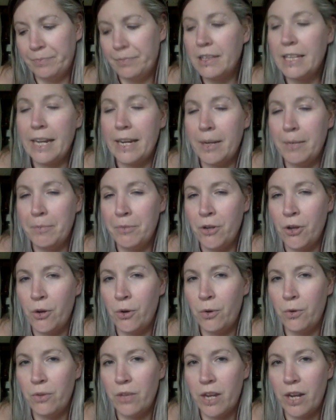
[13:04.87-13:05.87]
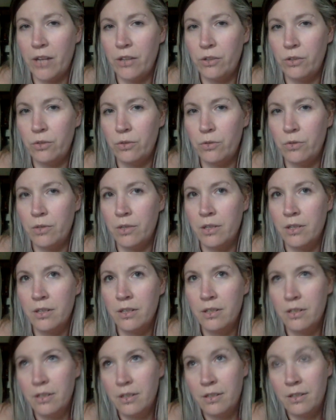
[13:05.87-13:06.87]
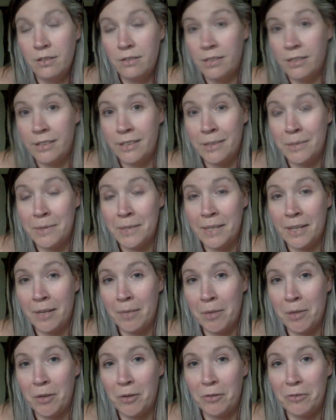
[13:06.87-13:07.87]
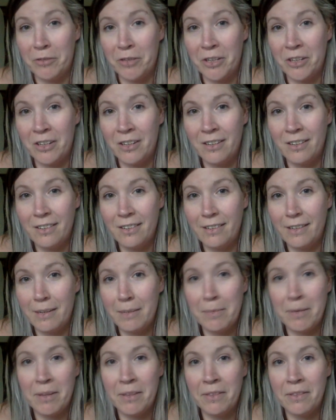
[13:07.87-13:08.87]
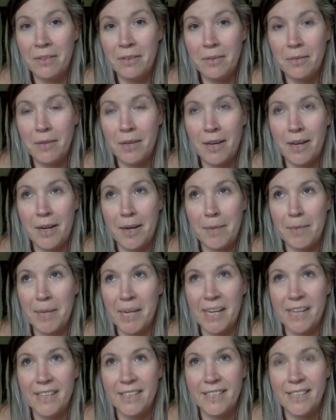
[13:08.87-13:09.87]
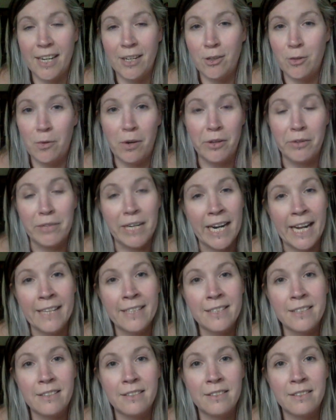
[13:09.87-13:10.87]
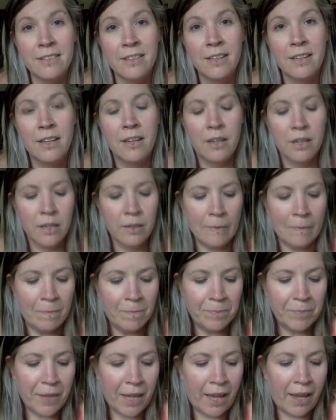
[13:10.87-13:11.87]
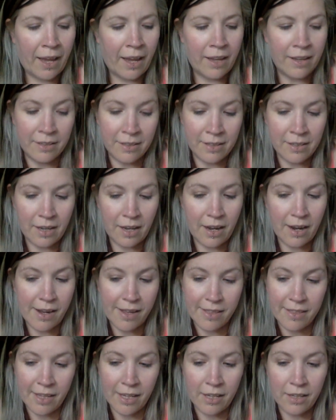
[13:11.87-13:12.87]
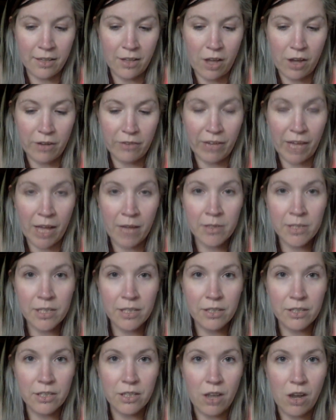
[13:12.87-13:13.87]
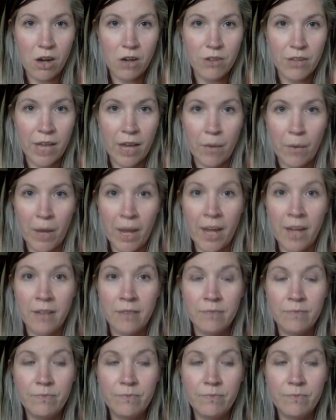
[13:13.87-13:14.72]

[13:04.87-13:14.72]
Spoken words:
let him know that I knew that this was going to be over in a month, because I knew all the right answers. And I think a lot of counselors are that way.